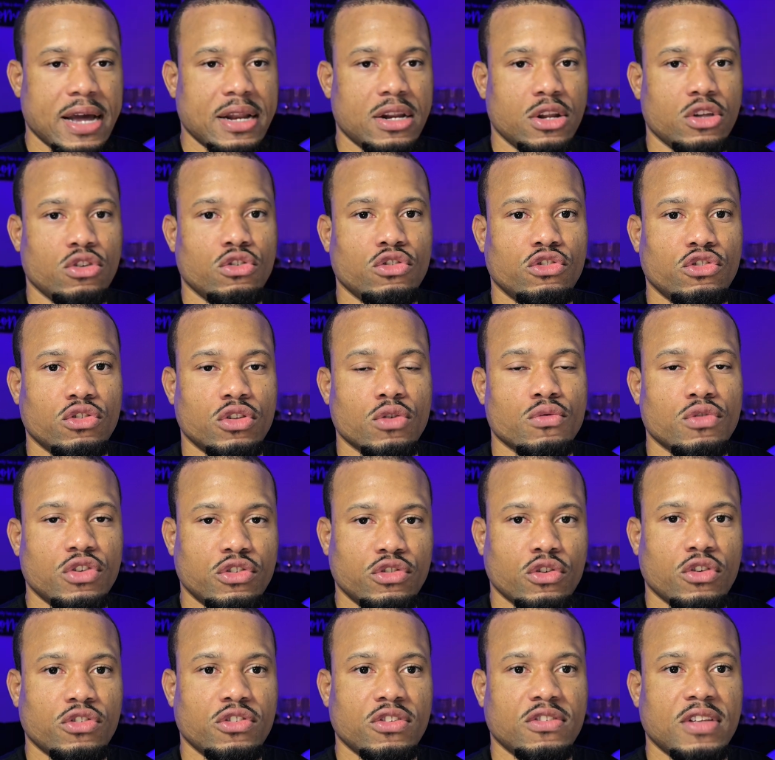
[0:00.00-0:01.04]
The
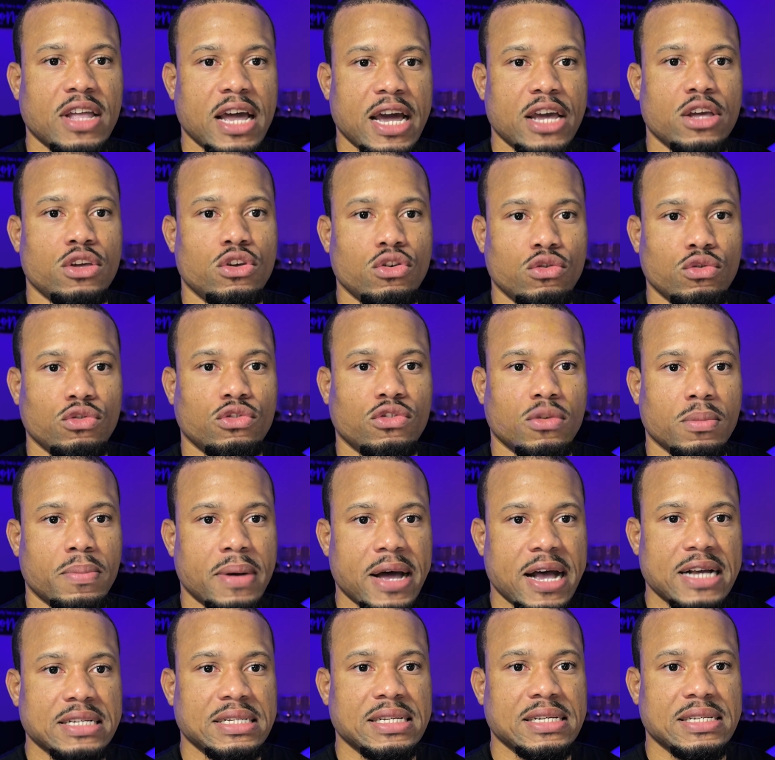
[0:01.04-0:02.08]
resources that I used to
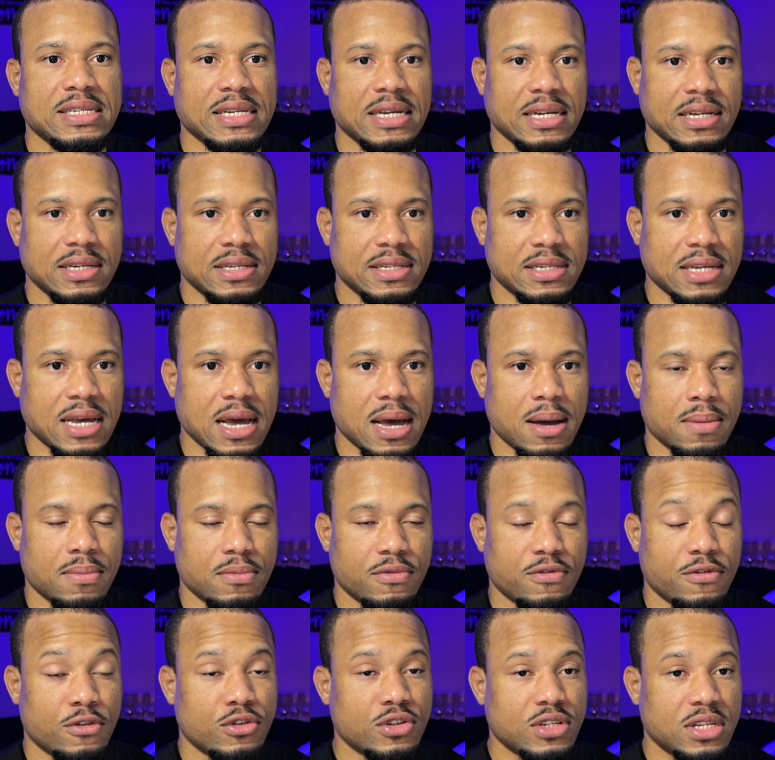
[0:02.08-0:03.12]
pass this exam.
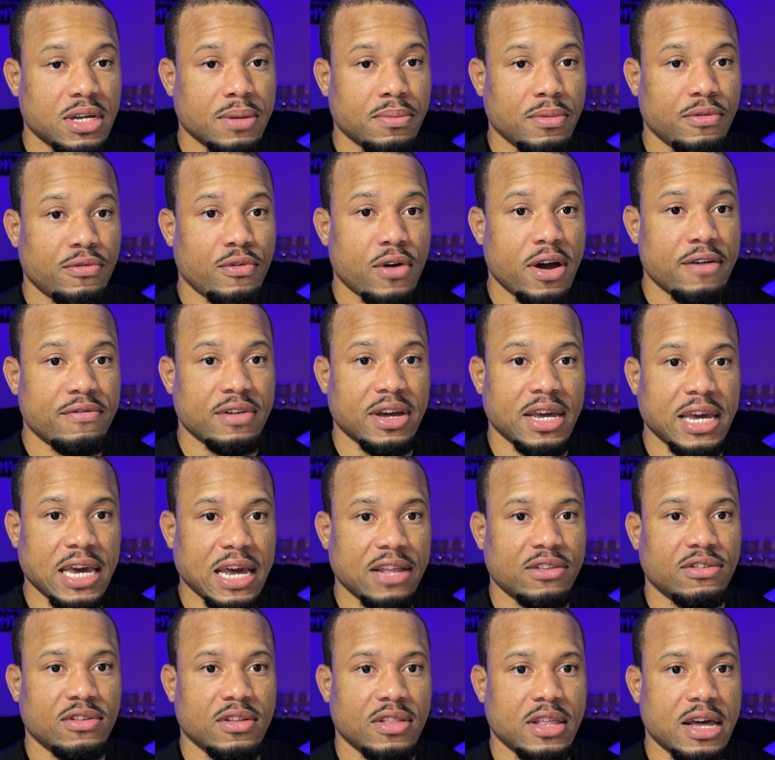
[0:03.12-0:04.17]
First thing, before I even get
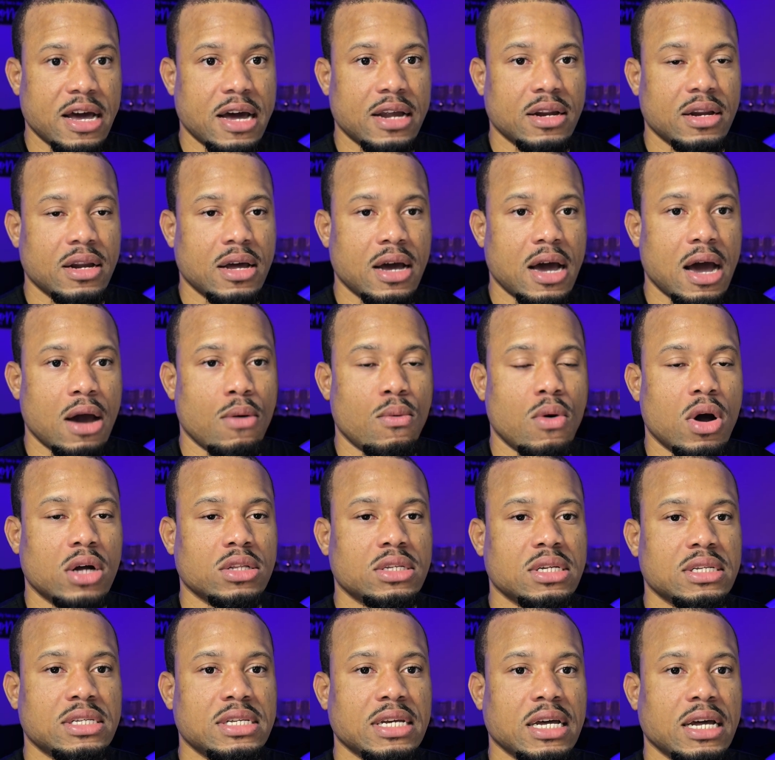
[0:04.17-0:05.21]
to that, I want to
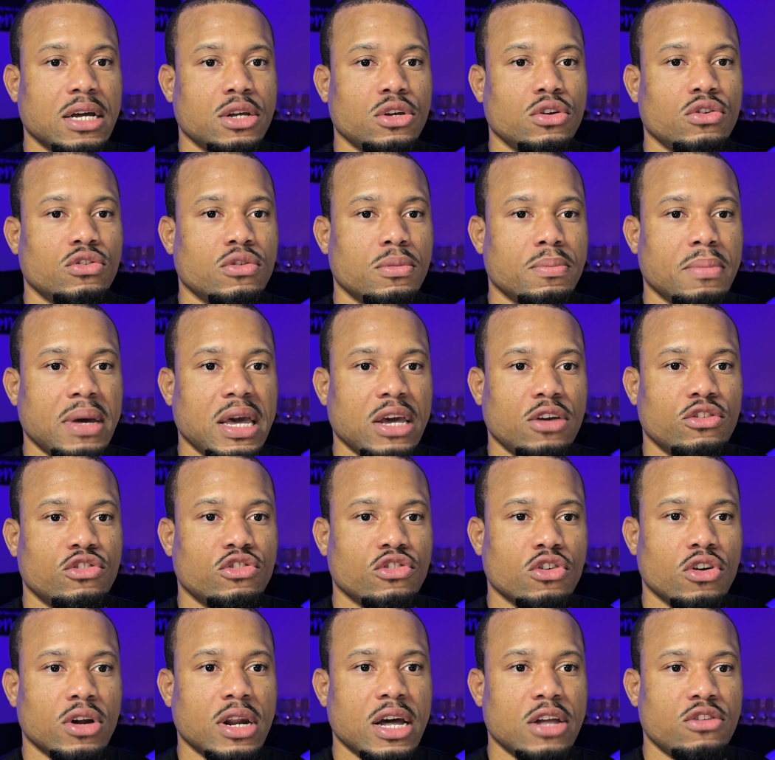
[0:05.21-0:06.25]
tell you to make
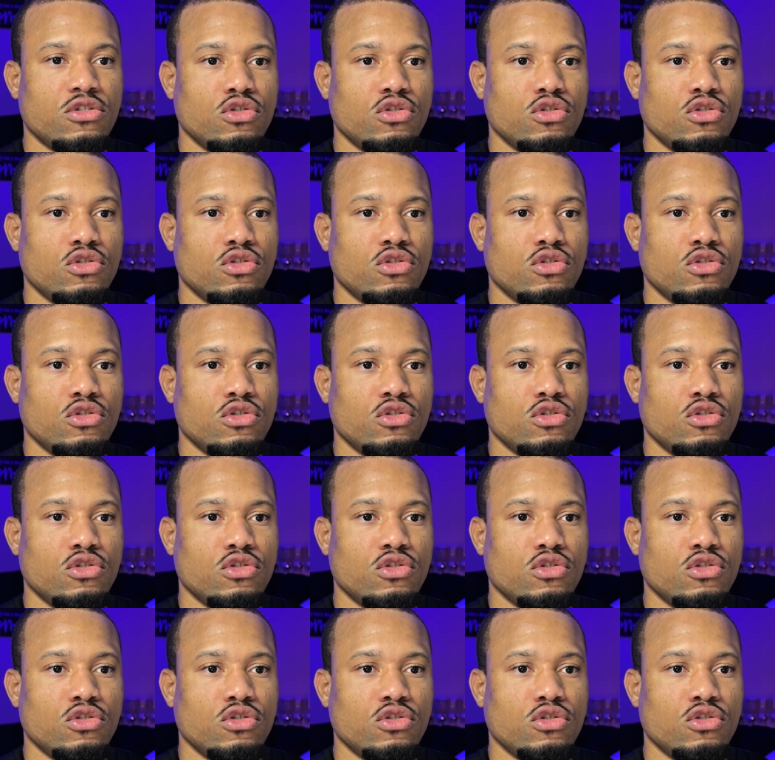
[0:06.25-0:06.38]
sure that you